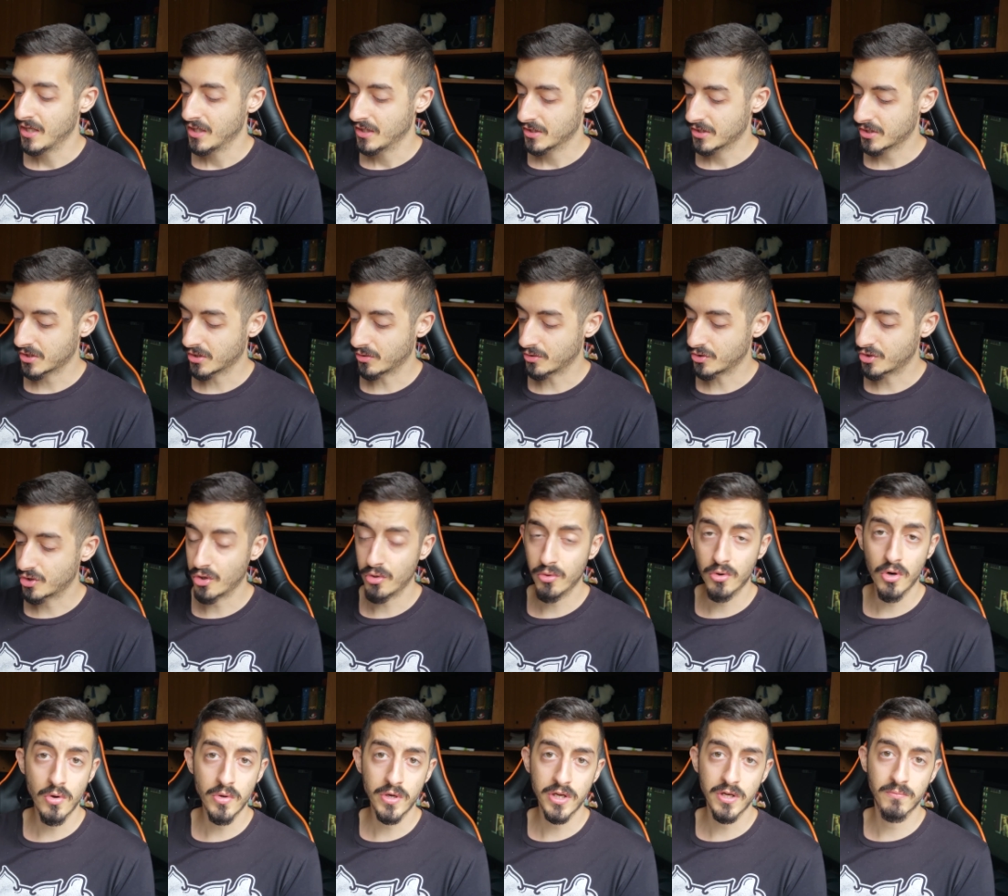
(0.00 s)
So Joe
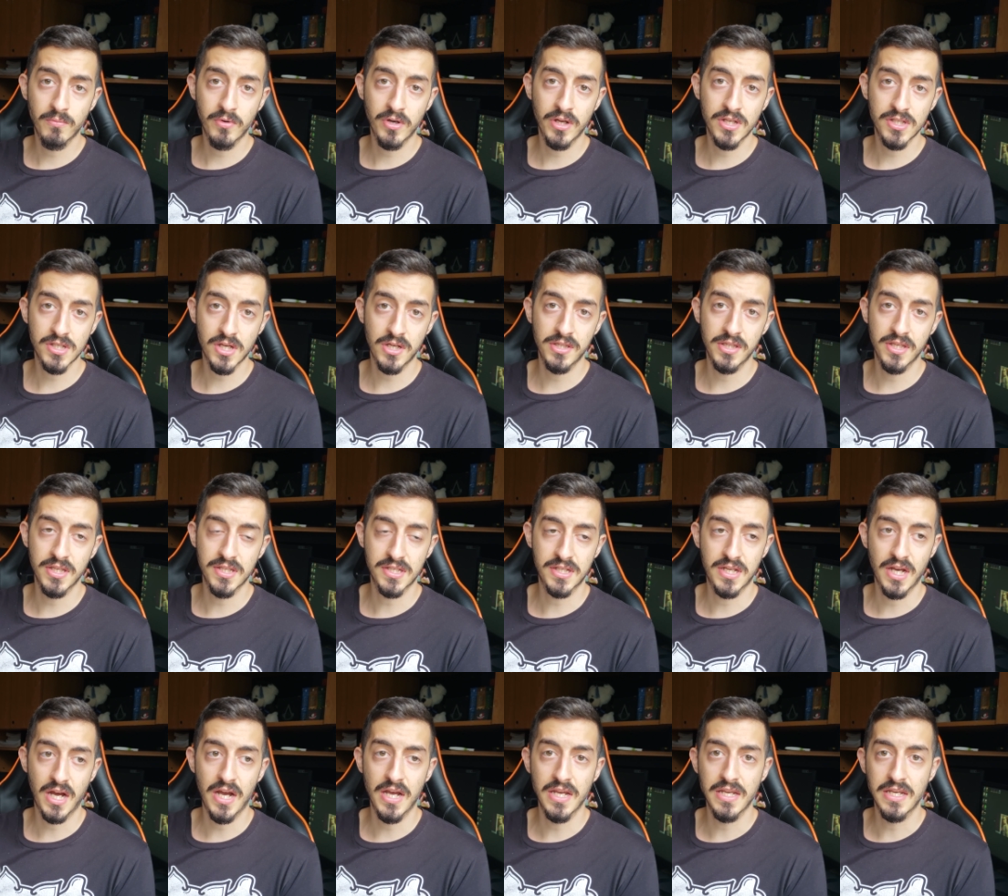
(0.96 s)
Rogan brings on this
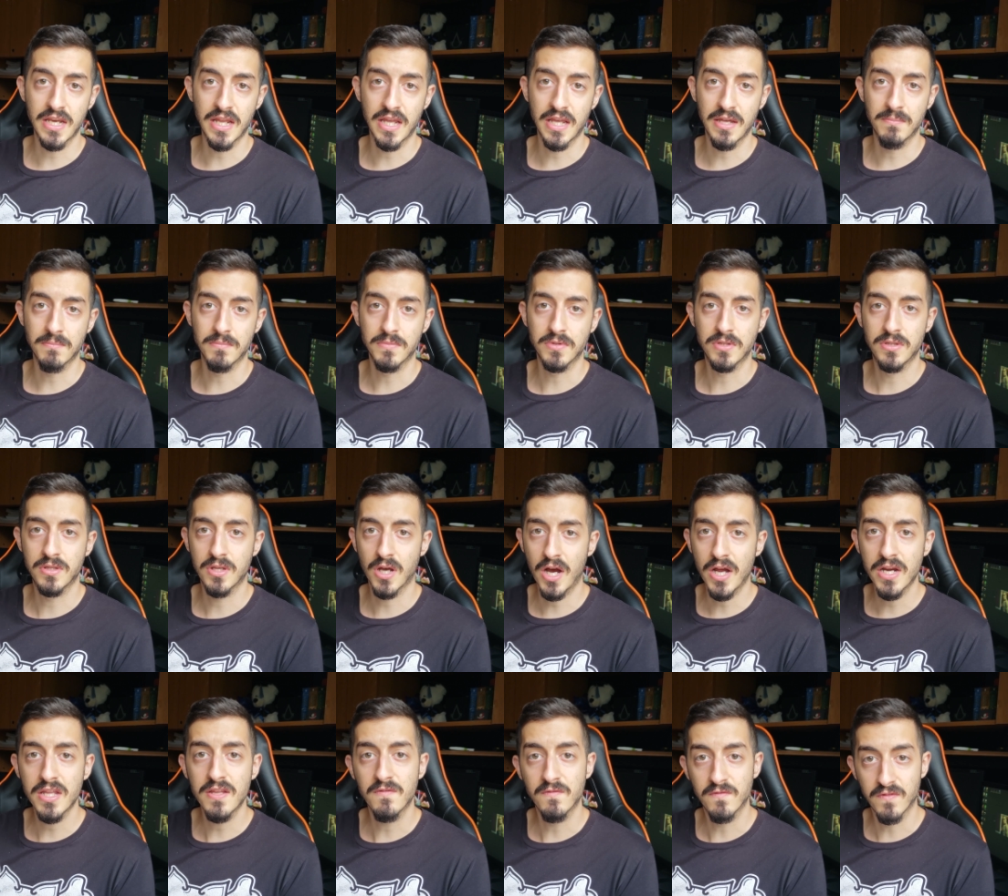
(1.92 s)
guy named
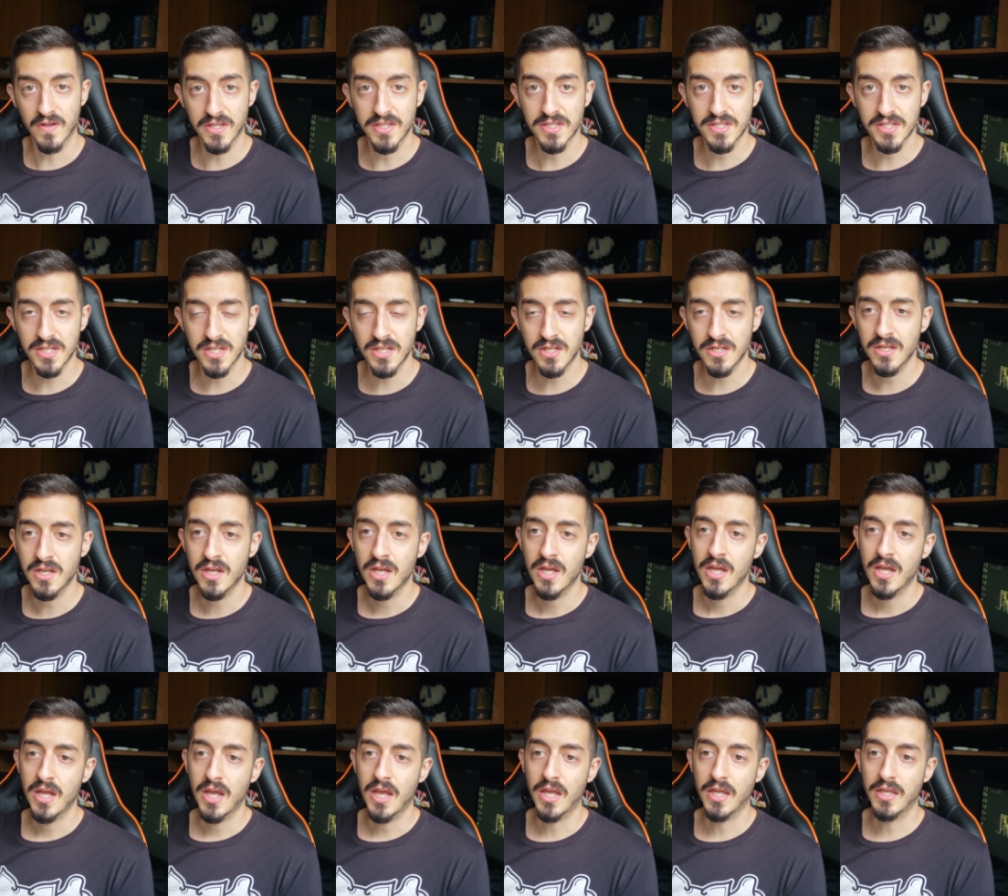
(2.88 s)
Donnie Vincent,
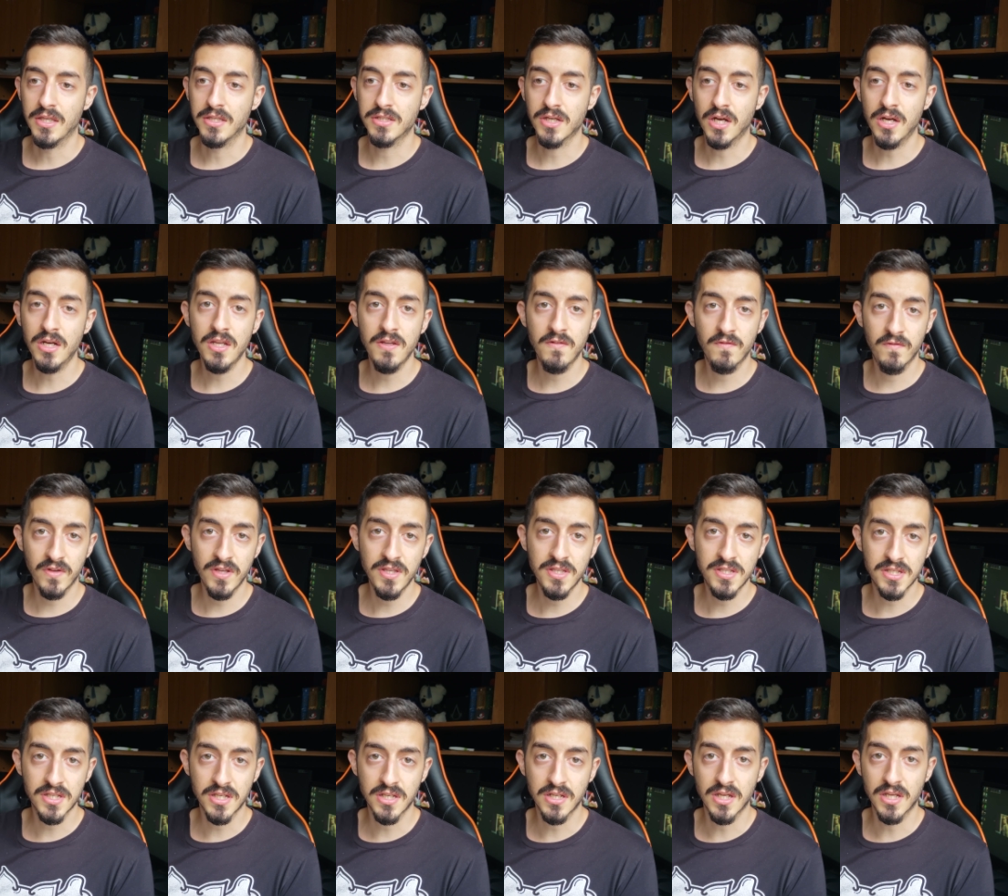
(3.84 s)
and Donnie
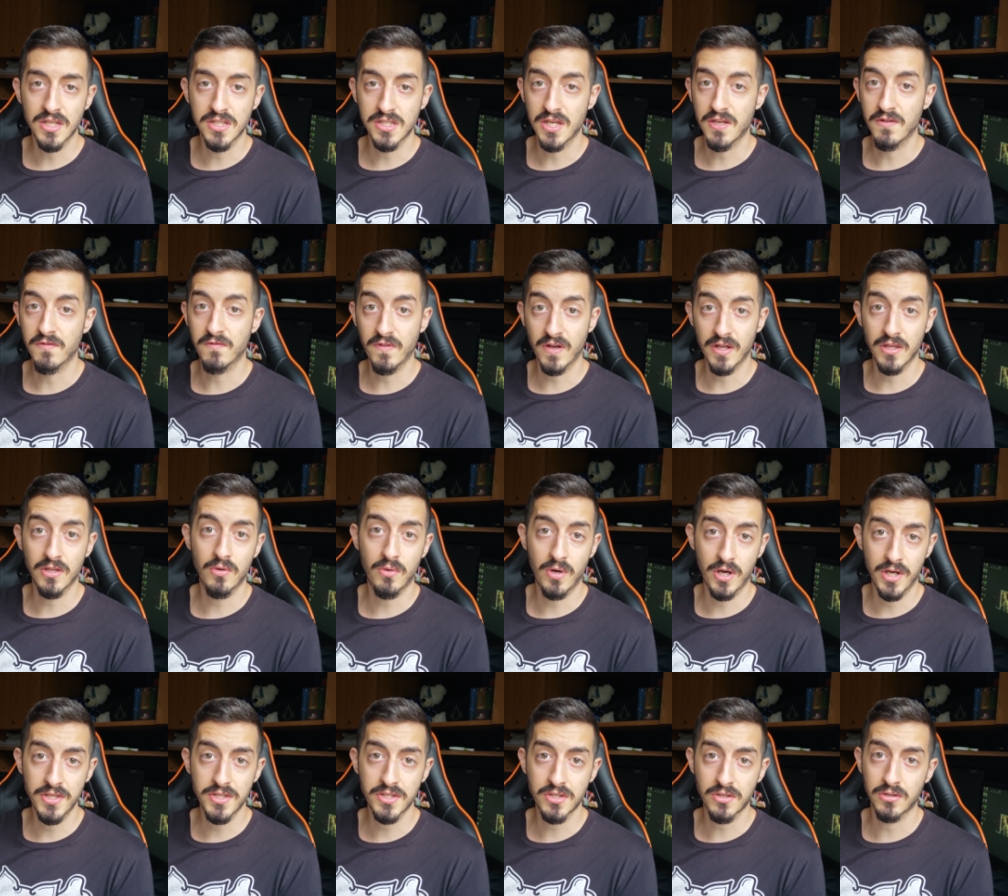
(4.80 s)
Vincent is a fellow
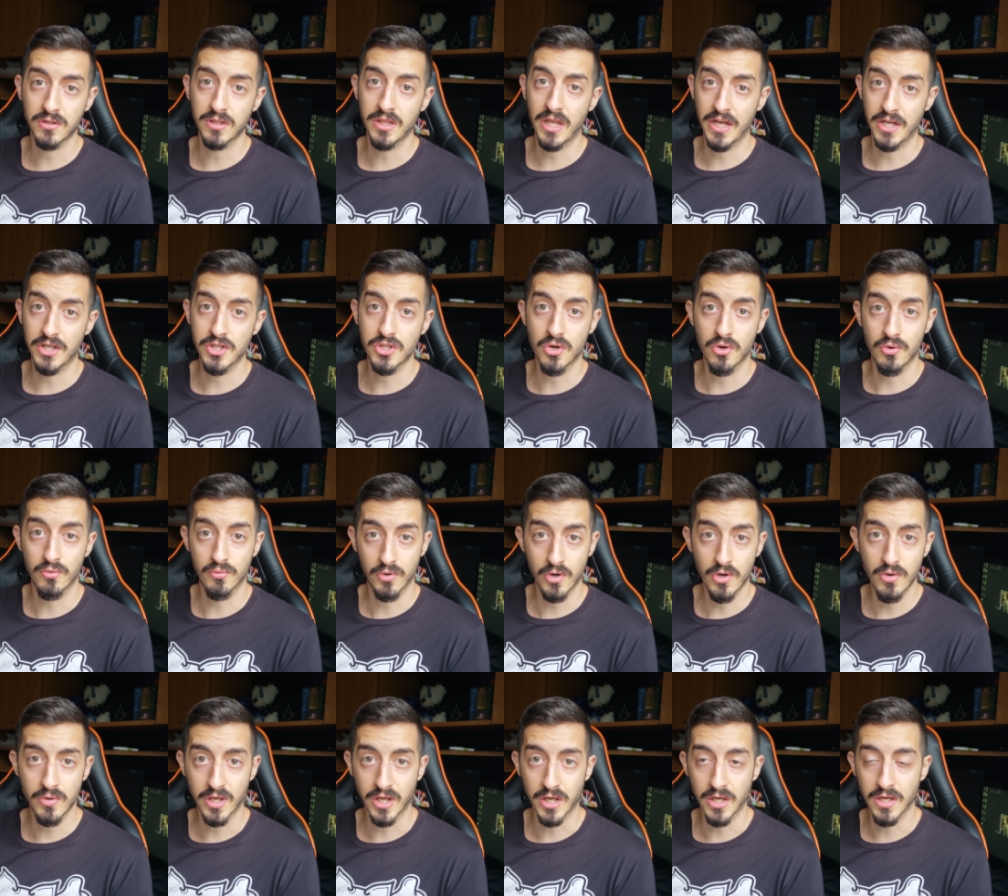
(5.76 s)
hunter like Joe
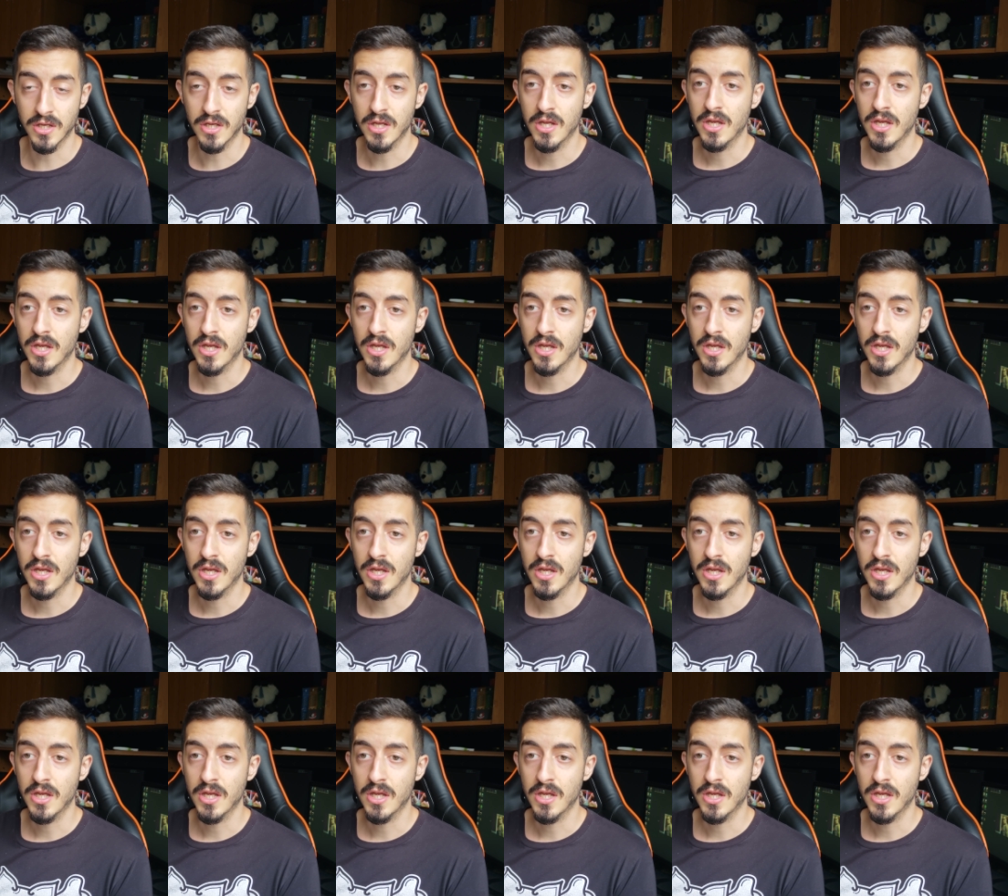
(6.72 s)
Rogan.